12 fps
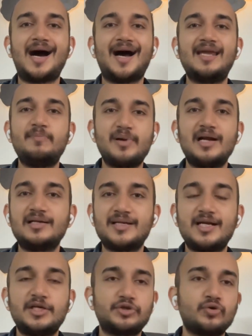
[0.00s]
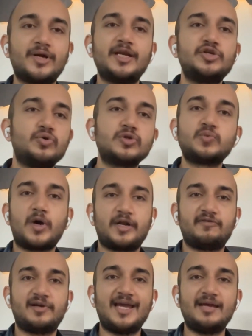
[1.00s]
I built it, you can use
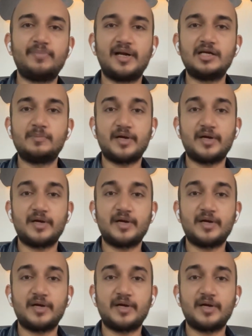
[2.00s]
whatever I built,